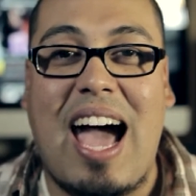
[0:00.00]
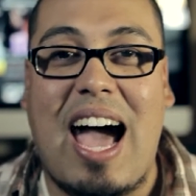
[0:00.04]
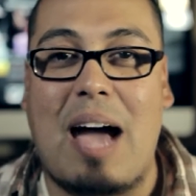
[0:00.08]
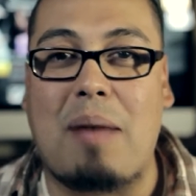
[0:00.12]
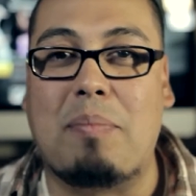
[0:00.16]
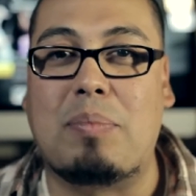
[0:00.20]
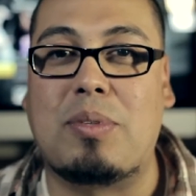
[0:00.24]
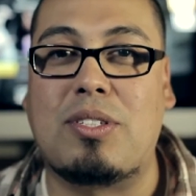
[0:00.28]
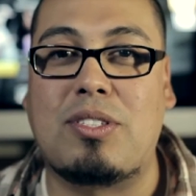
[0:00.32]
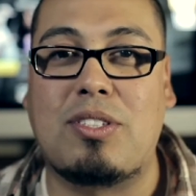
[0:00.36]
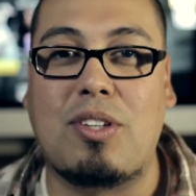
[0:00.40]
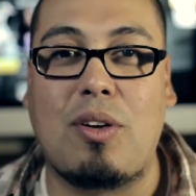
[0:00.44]

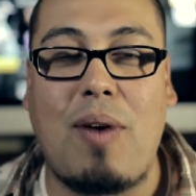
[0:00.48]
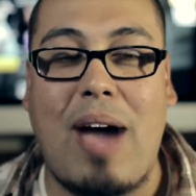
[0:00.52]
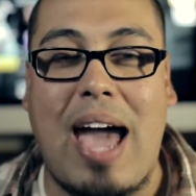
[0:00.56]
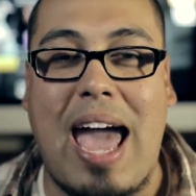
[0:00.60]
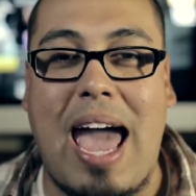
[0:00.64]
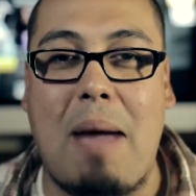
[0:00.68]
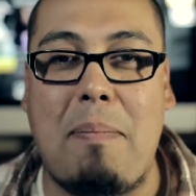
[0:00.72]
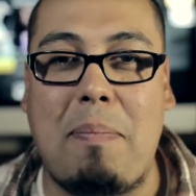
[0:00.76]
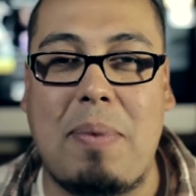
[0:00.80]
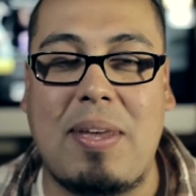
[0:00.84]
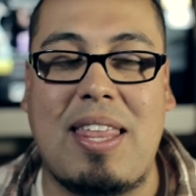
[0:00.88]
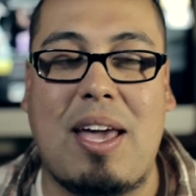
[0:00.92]
I'm so
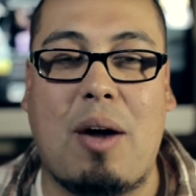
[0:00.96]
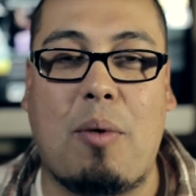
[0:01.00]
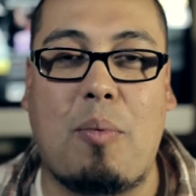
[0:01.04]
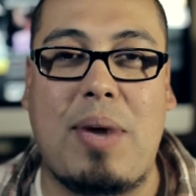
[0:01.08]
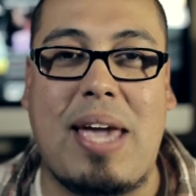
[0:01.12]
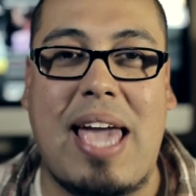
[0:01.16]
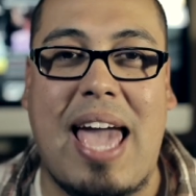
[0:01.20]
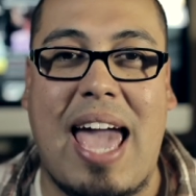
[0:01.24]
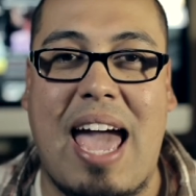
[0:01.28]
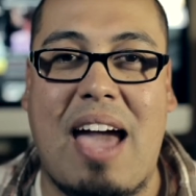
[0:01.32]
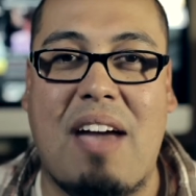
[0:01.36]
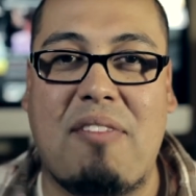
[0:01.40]
happy that
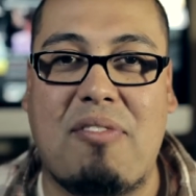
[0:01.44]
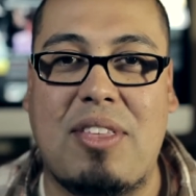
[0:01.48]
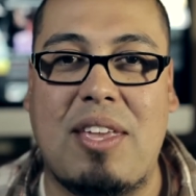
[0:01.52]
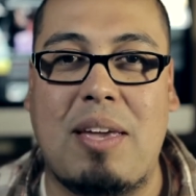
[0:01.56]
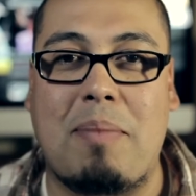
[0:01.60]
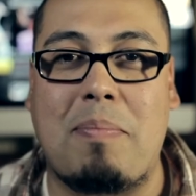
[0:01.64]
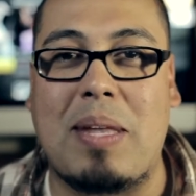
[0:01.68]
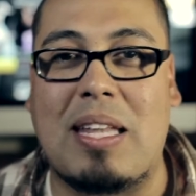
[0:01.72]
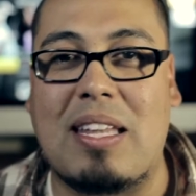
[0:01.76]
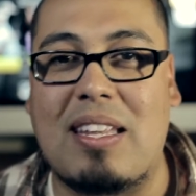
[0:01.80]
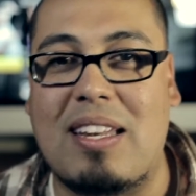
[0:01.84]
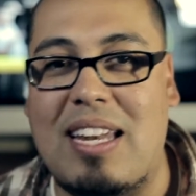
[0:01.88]
we have the
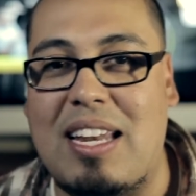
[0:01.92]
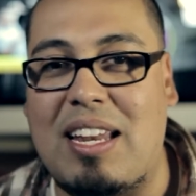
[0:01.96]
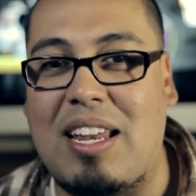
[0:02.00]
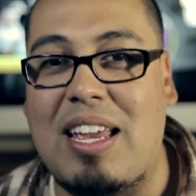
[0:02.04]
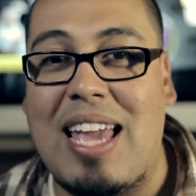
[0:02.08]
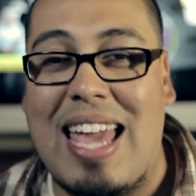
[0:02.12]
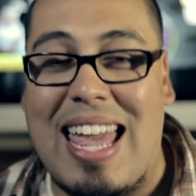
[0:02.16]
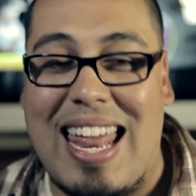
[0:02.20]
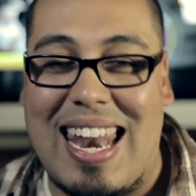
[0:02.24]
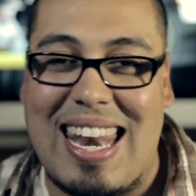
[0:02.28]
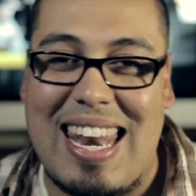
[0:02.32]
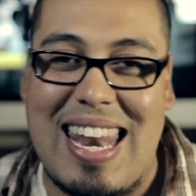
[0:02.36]
ability
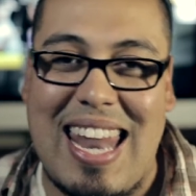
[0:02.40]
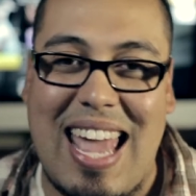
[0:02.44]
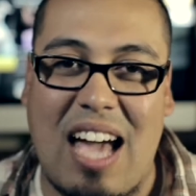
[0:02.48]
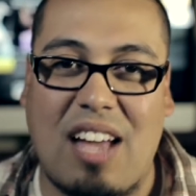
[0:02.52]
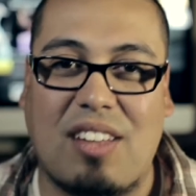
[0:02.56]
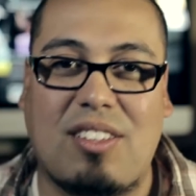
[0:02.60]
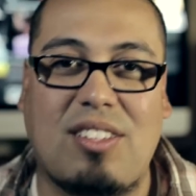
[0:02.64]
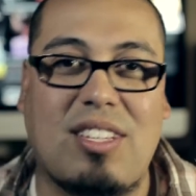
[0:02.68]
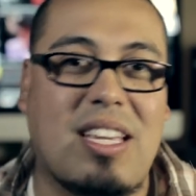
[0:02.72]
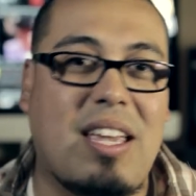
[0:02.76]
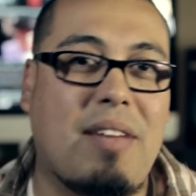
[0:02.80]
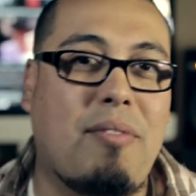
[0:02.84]

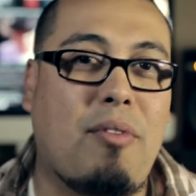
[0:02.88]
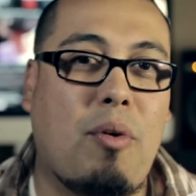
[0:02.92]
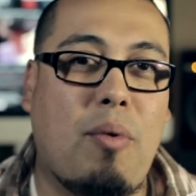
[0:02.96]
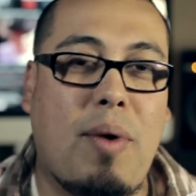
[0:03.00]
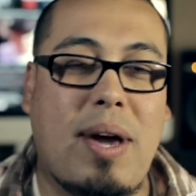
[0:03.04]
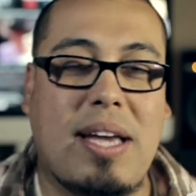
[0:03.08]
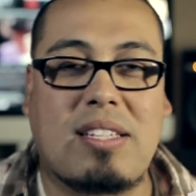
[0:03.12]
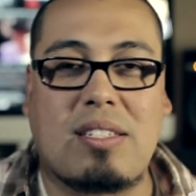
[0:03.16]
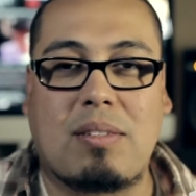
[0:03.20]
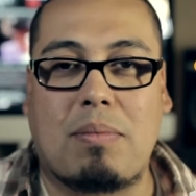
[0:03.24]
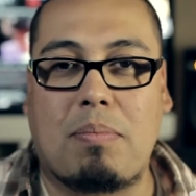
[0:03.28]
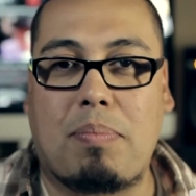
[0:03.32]
now to give
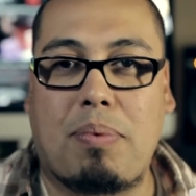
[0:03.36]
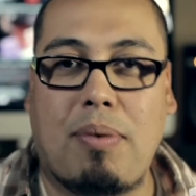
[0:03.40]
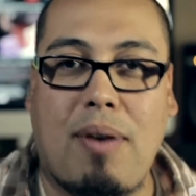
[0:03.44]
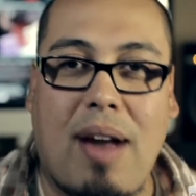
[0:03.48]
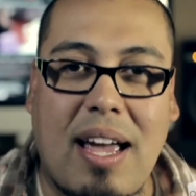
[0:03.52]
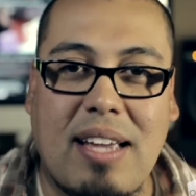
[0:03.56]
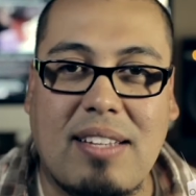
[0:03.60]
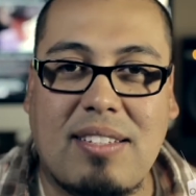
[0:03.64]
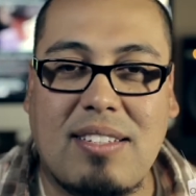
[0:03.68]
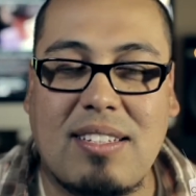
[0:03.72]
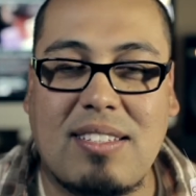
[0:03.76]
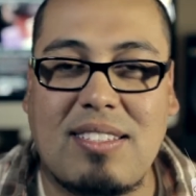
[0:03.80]
away some
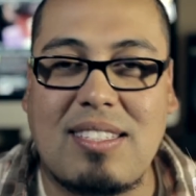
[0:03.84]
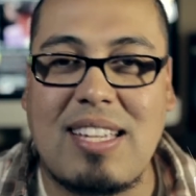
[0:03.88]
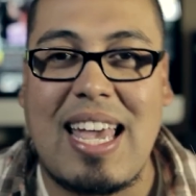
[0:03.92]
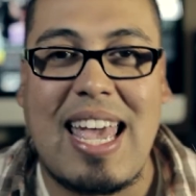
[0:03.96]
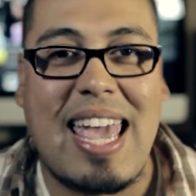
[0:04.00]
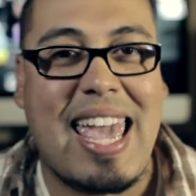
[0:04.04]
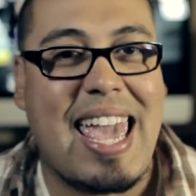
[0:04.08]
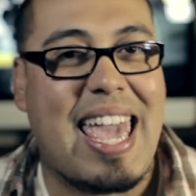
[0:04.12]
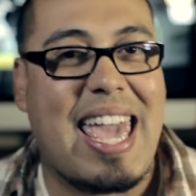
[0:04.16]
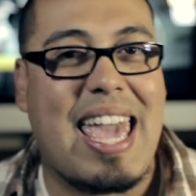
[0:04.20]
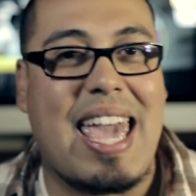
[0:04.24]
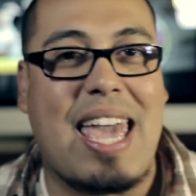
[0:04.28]
prizes
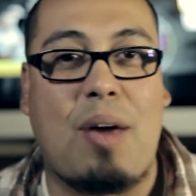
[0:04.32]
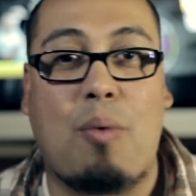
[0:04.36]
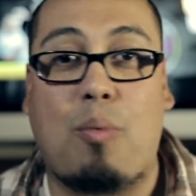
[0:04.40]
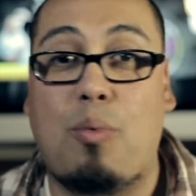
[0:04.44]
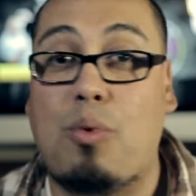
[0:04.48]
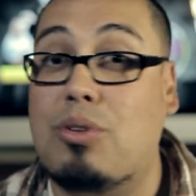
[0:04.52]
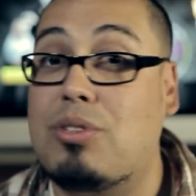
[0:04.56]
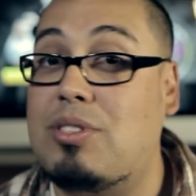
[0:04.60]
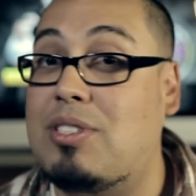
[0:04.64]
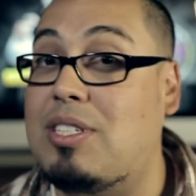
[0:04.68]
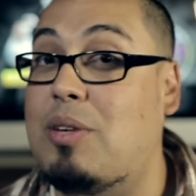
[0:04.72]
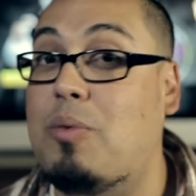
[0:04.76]
and
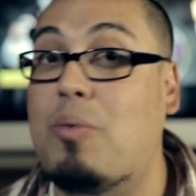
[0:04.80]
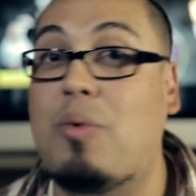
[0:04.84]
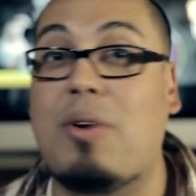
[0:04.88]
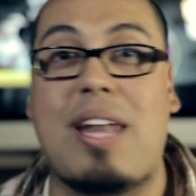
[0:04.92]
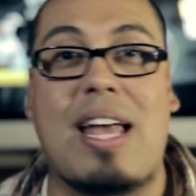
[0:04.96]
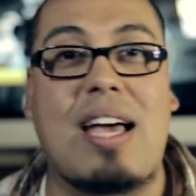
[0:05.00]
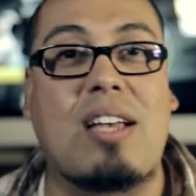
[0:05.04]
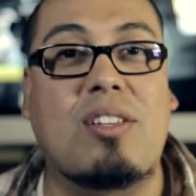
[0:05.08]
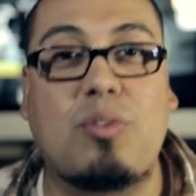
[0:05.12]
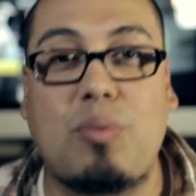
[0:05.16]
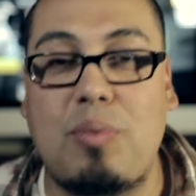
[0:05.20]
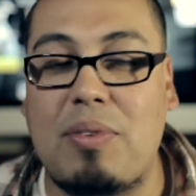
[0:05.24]
we'll see what
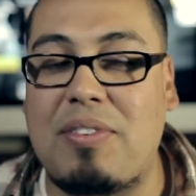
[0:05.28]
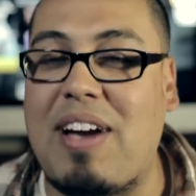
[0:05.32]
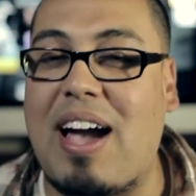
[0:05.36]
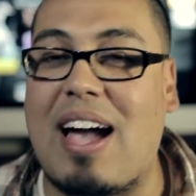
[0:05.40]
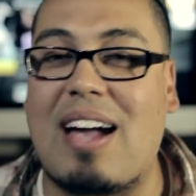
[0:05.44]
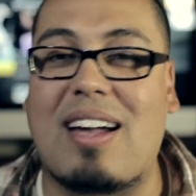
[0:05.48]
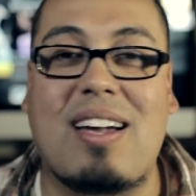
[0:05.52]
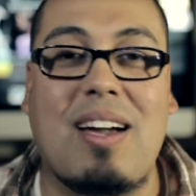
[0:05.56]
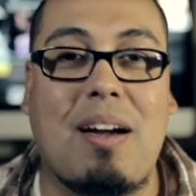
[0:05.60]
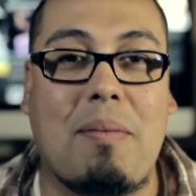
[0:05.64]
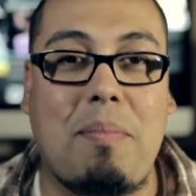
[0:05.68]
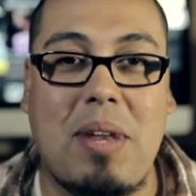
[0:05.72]
else we've
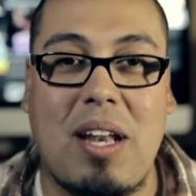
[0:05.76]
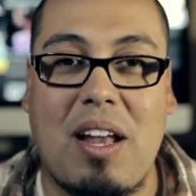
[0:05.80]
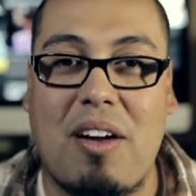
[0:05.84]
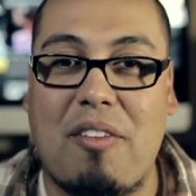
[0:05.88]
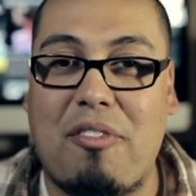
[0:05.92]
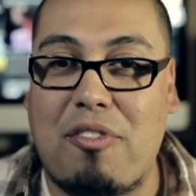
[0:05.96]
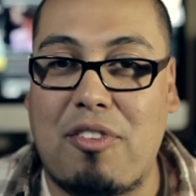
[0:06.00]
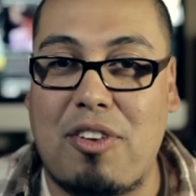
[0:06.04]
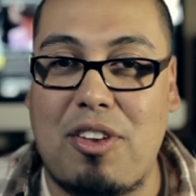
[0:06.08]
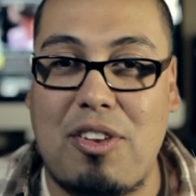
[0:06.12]
got coming up for